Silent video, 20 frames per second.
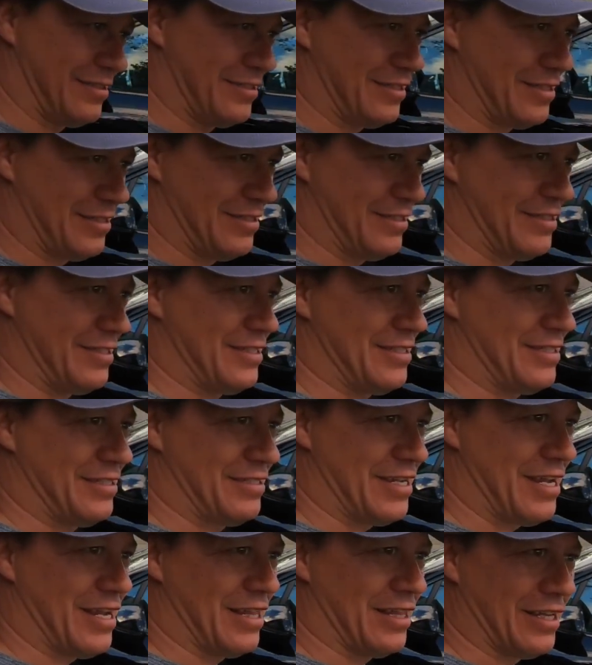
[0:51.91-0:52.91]
You
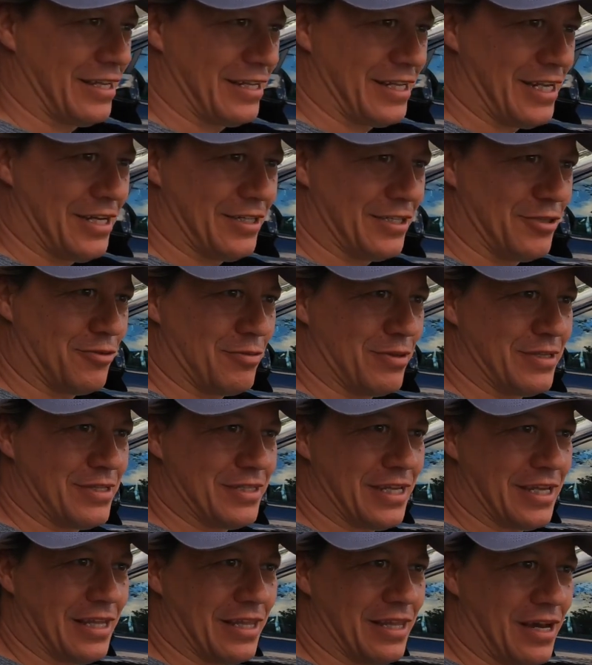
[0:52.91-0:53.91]
say it like how you would
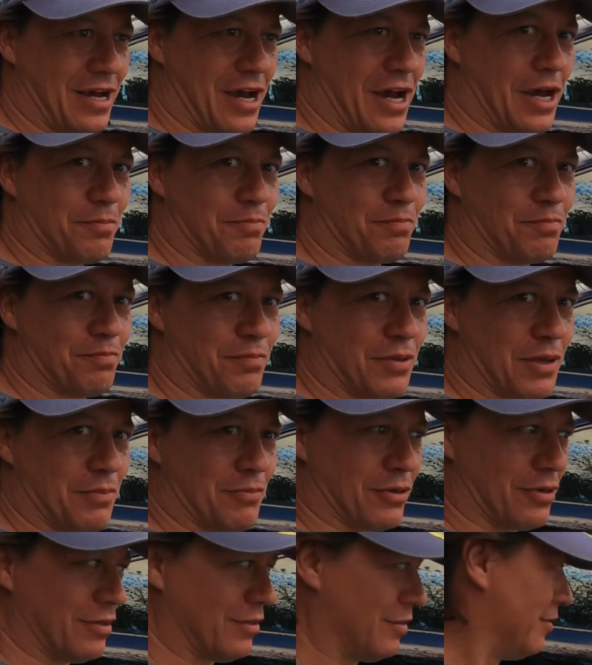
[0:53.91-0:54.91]
say the hot
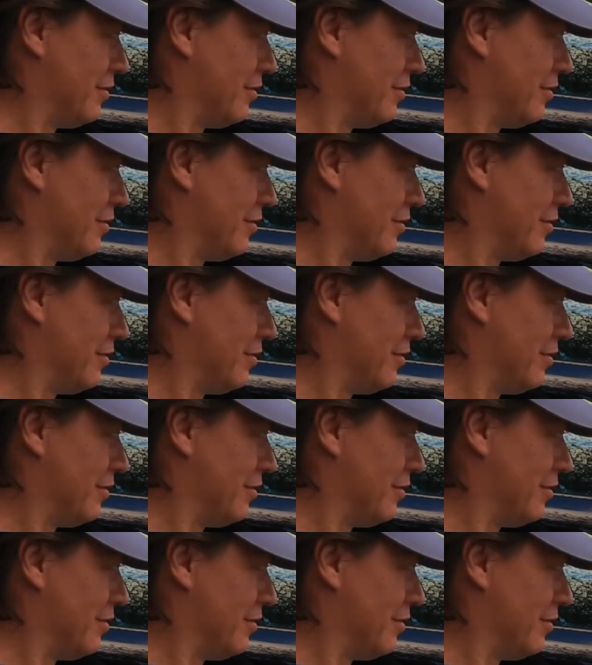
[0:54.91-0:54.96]
pepper.